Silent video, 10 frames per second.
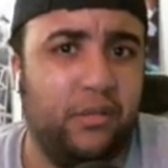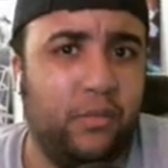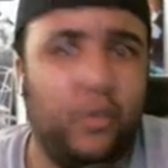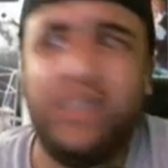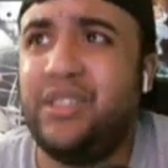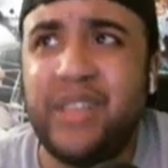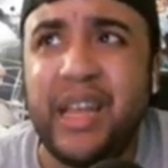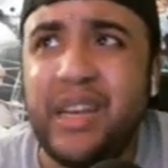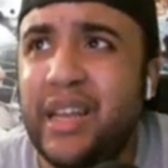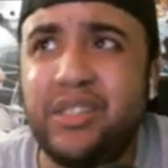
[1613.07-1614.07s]
We've
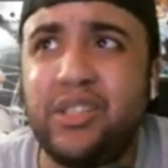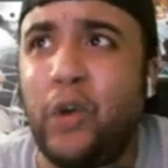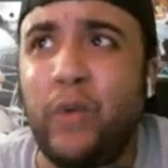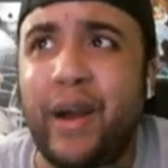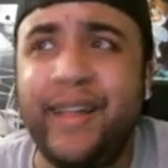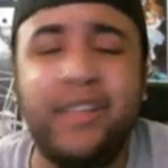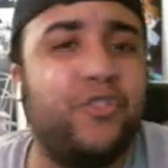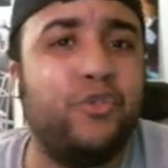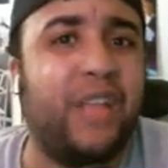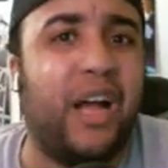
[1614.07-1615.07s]
seen this already in
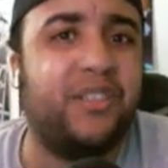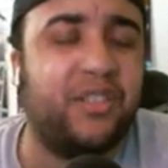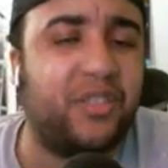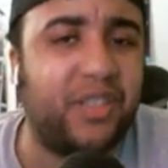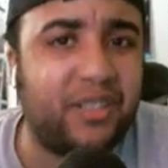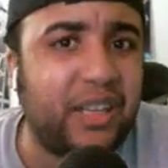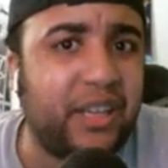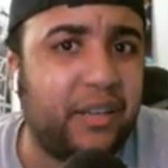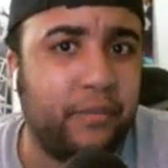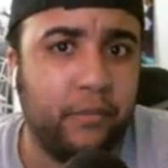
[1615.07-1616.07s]

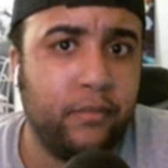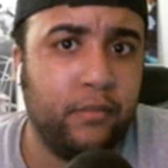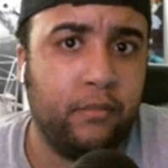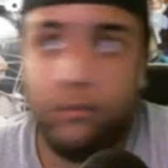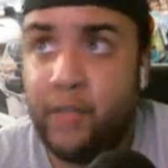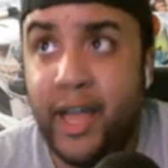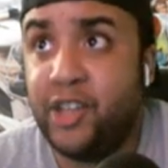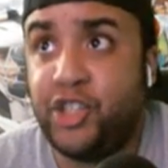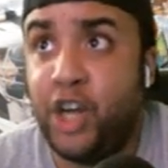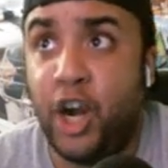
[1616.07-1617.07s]
2016. Yeah,
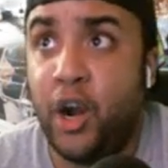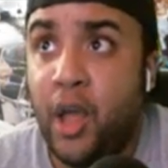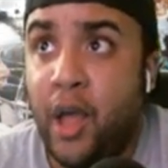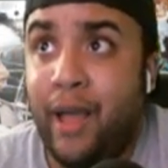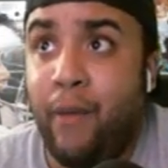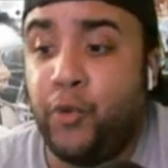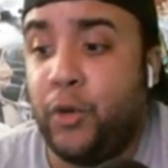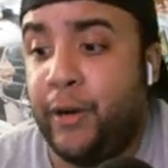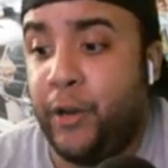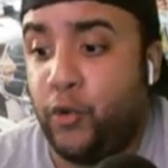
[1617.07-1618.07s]
sure, it was
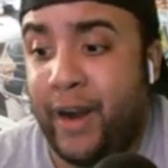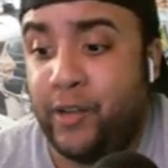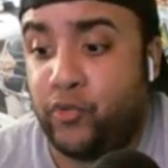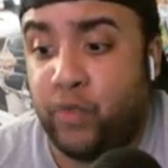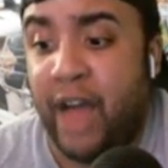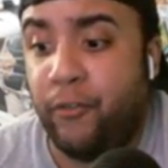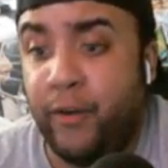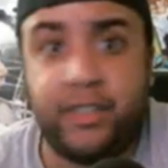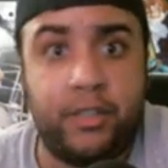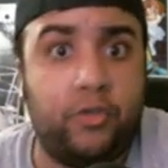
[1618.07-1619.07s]
one of the greatest
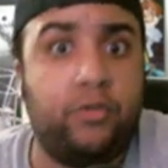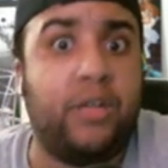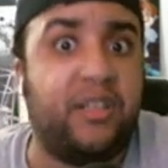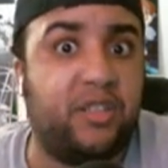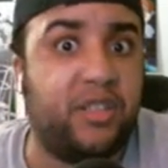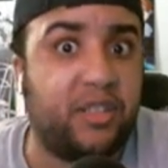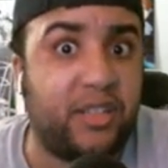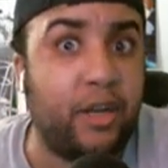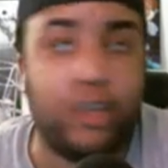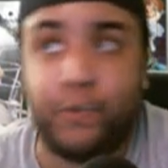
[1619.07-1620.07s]
rivalries in
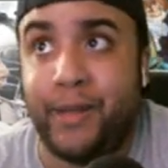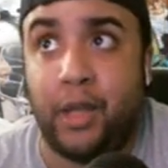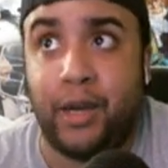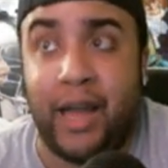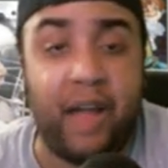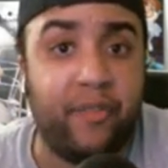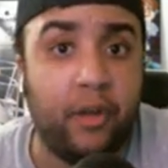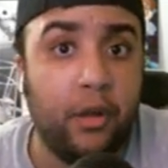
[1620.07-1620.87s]
2016 on SmackDown Live.